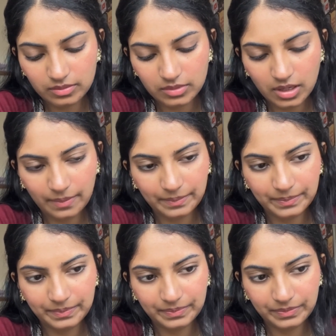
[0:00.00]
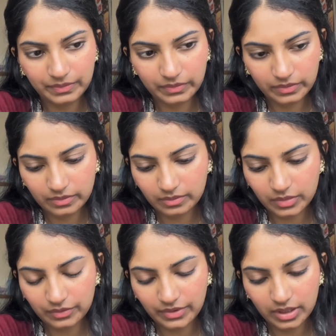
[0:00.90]
yeah,
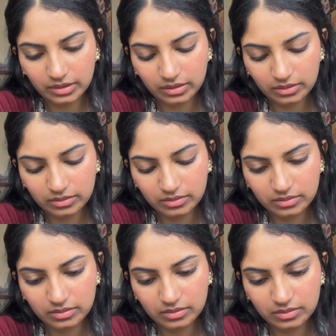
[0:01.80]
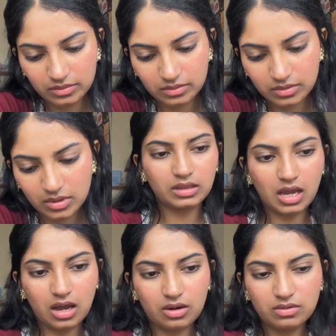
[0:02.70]
perfect.
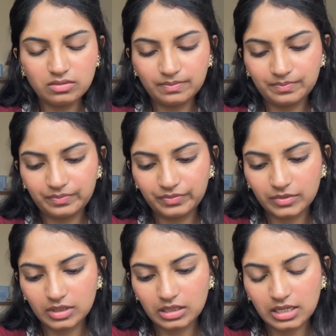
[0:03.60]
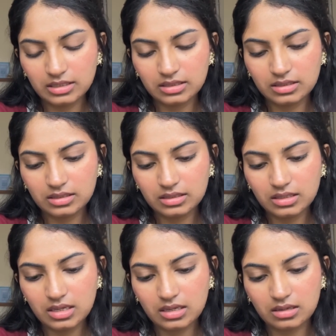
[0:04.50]
Now let's
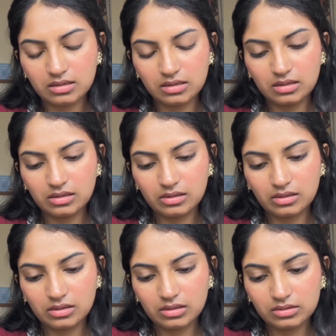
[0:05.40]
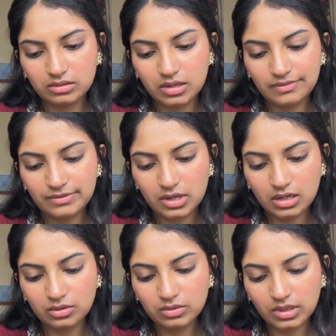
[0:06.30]
see if we
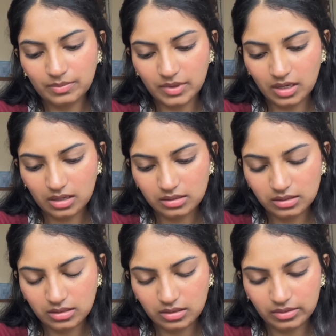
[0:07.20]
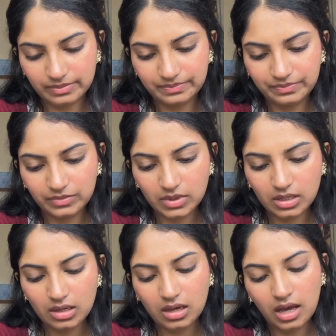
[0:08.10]
can do something else here.
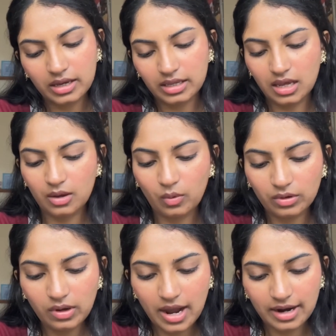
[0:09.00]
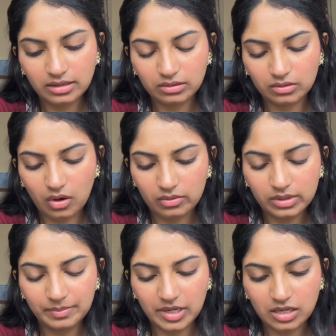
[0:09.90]
Again, I want to add novel
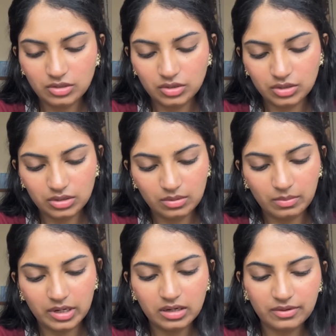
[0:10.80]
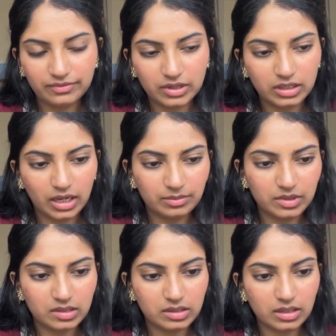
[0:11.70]
page, but a different type
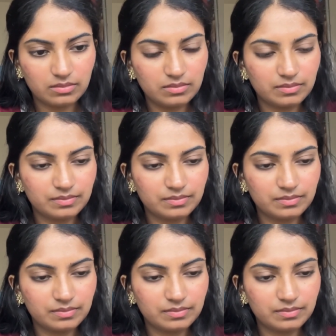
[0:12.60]
this time.